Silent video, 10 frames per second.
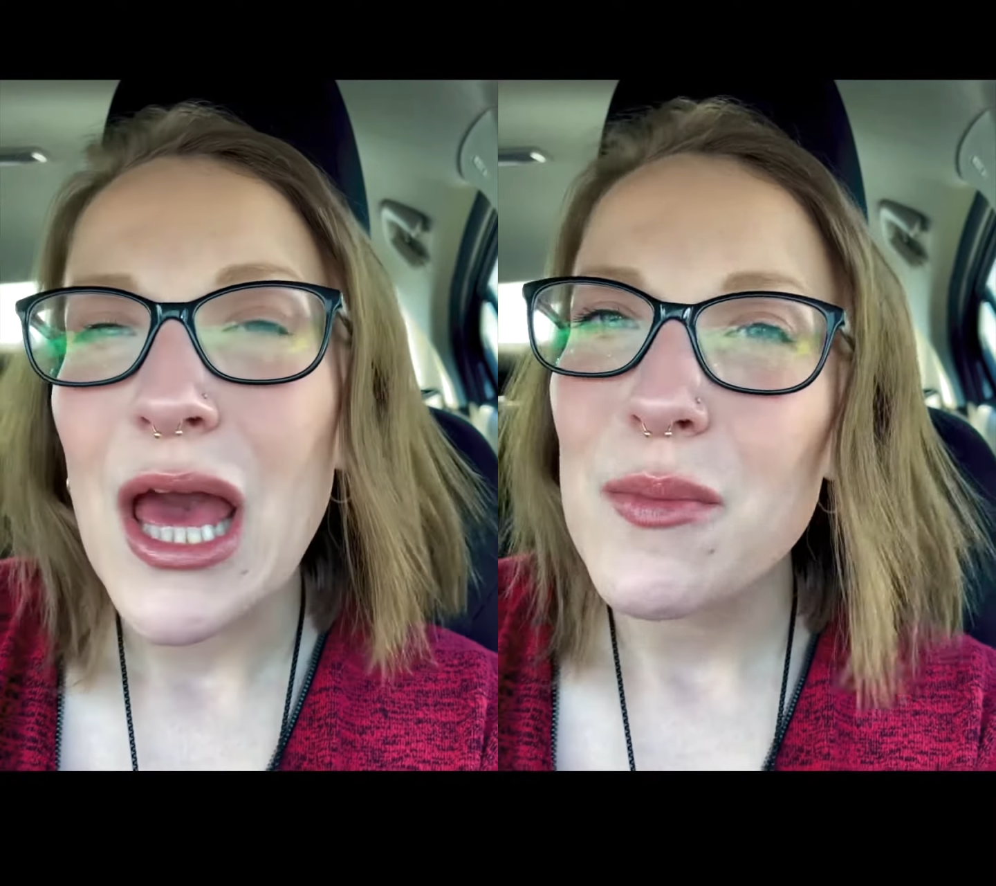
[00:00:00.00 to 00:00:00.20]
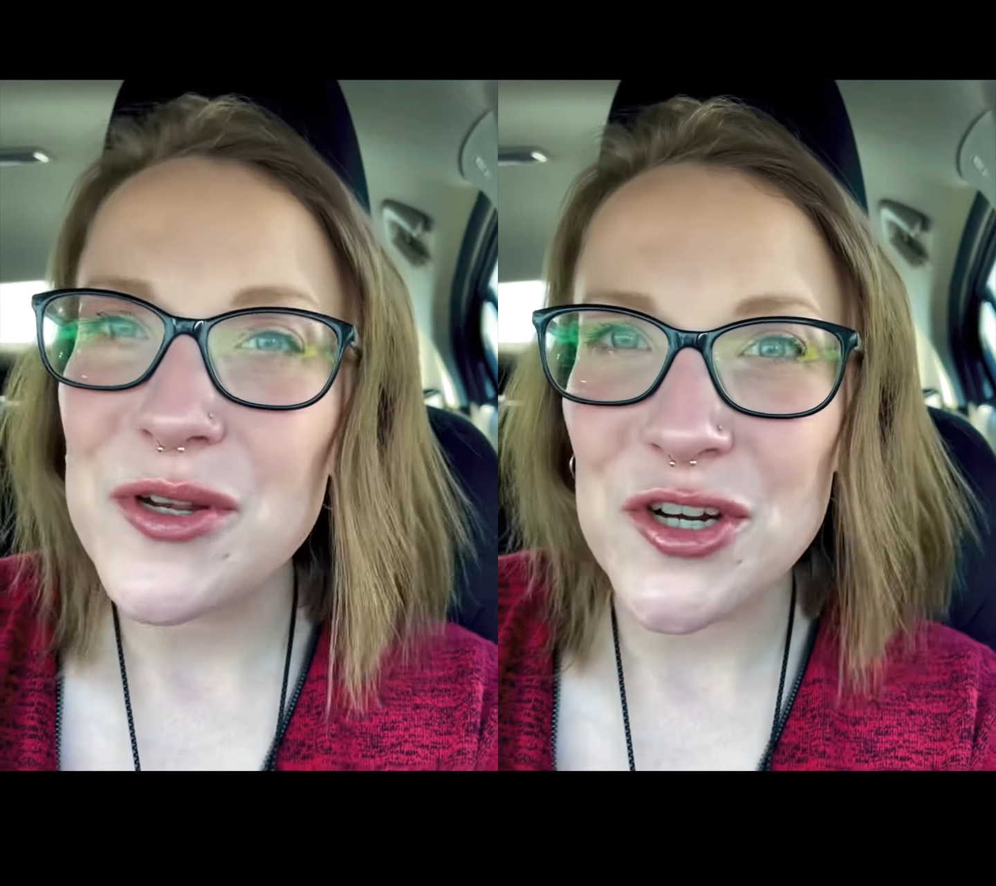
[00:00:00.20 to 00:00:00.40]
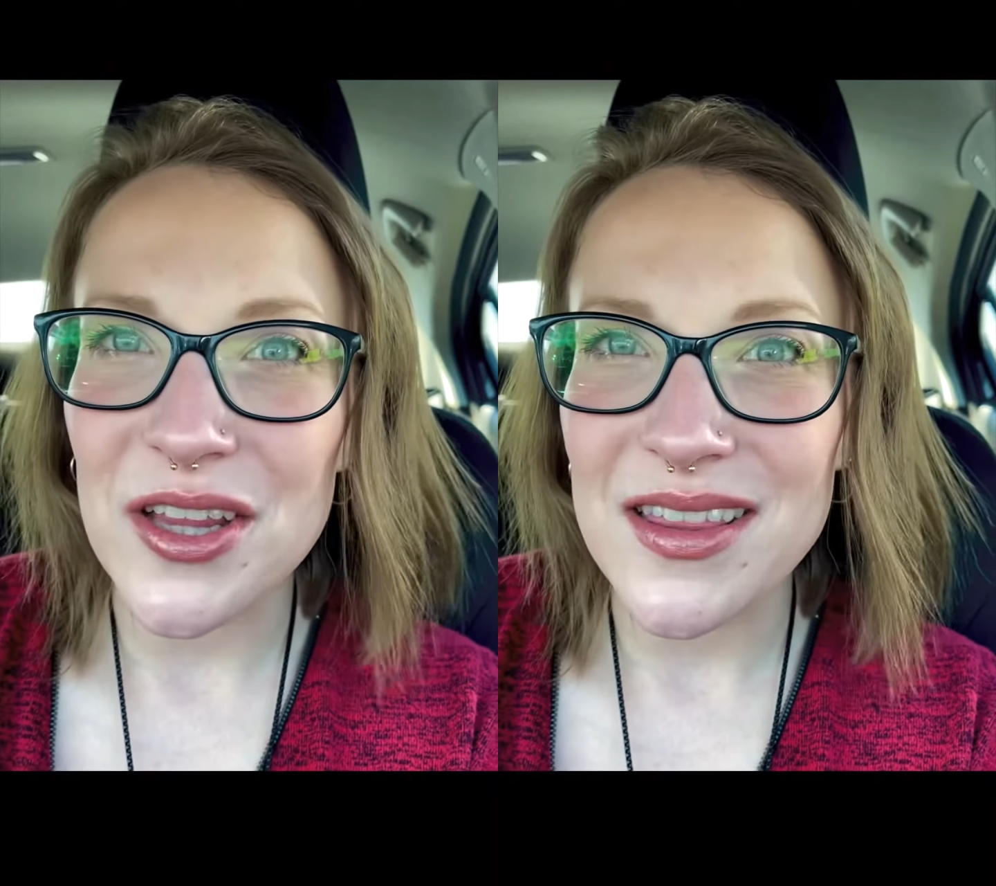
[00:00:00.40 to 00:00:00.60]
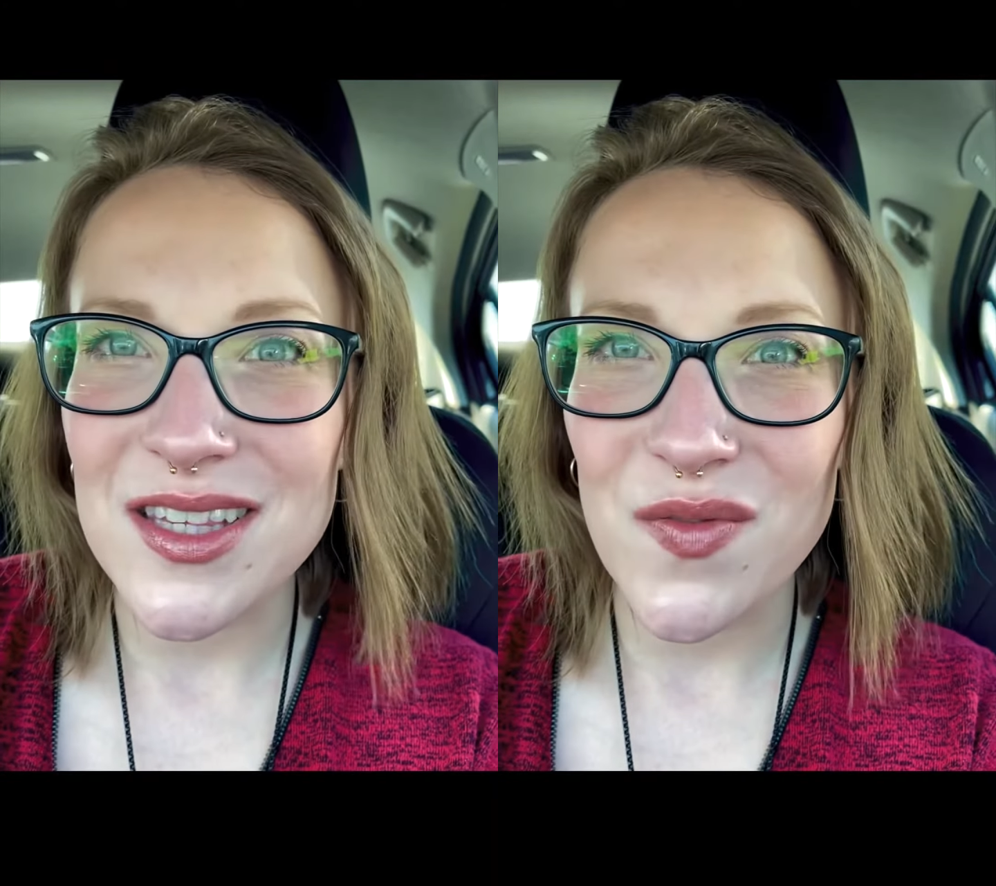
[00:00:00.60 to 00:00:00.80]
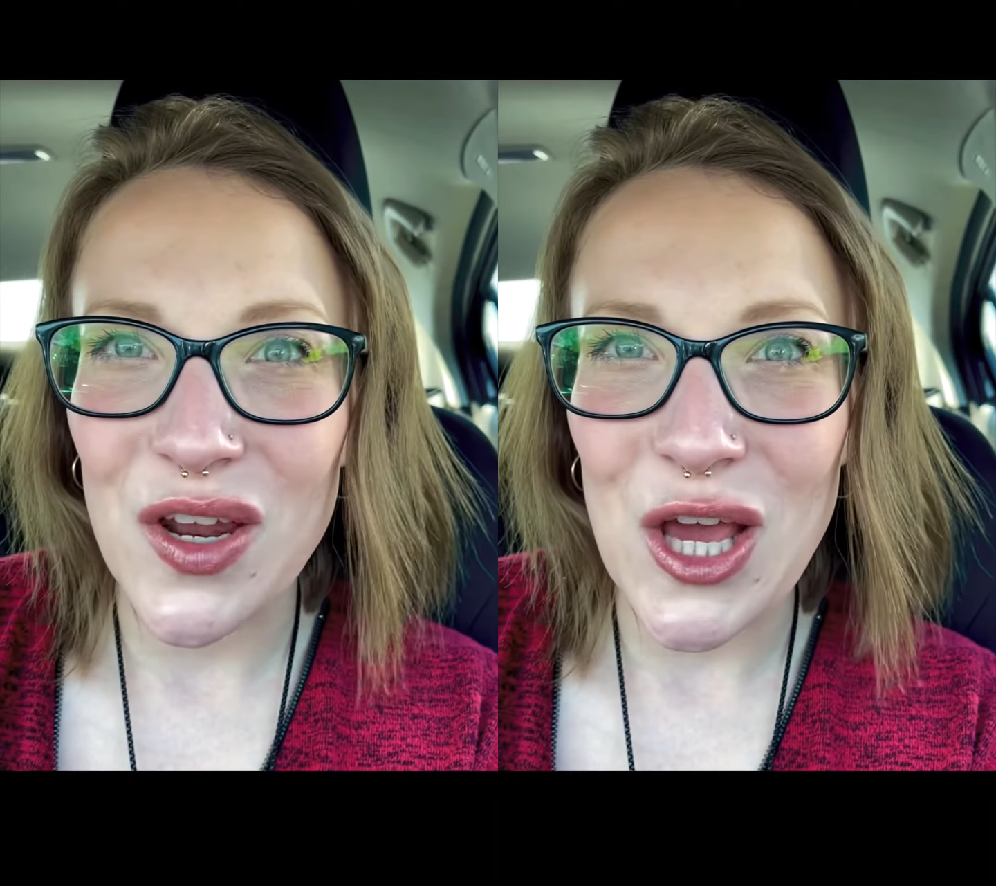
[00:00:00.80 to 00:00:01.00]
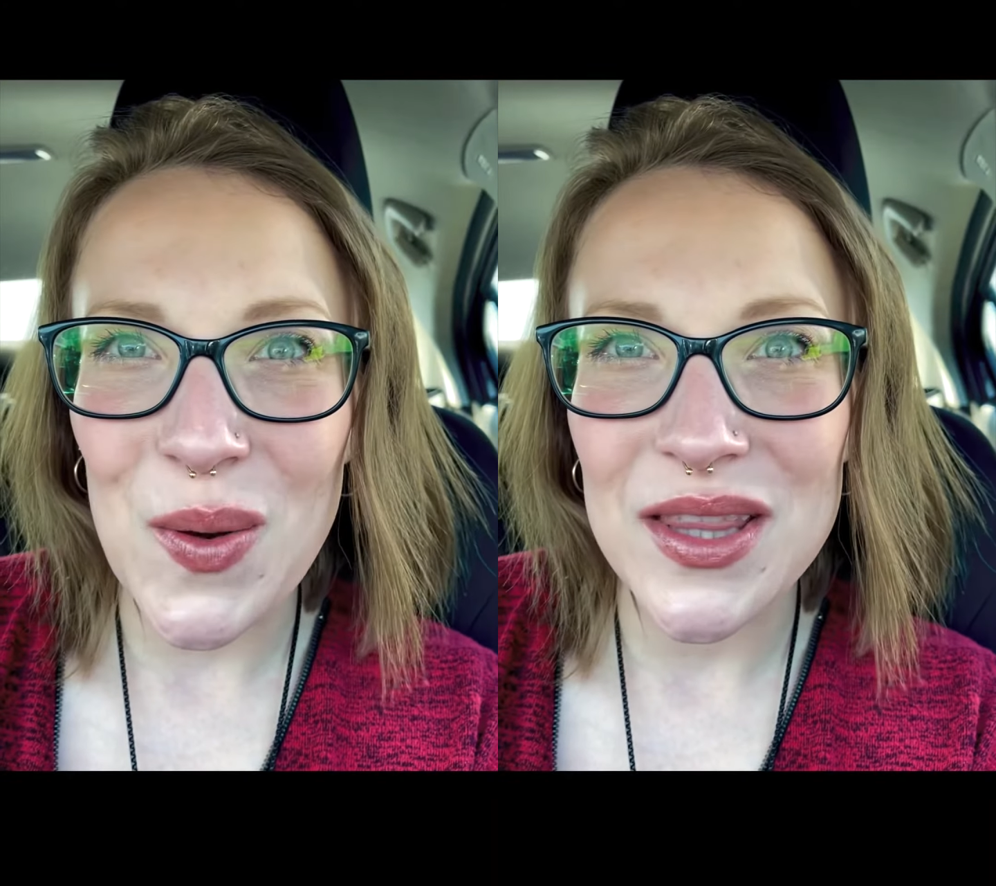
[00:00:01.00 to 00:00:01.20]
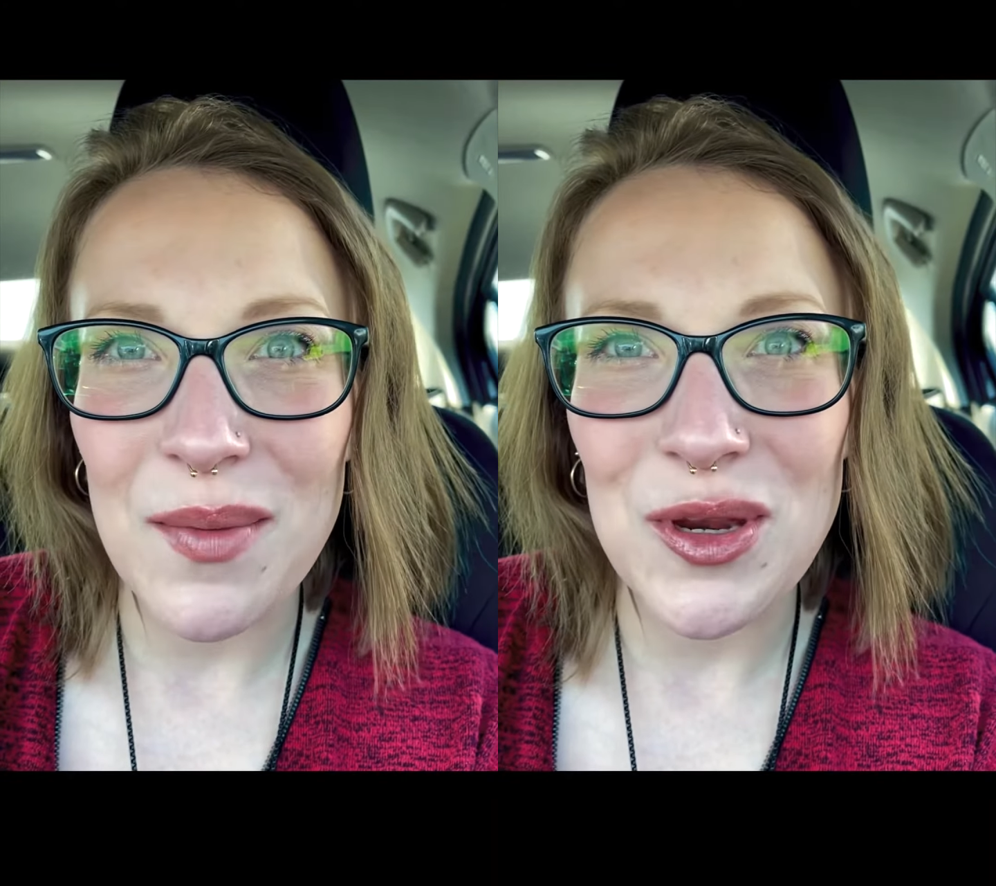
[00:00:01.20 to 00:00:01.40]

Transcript: Be sure to like this video and let me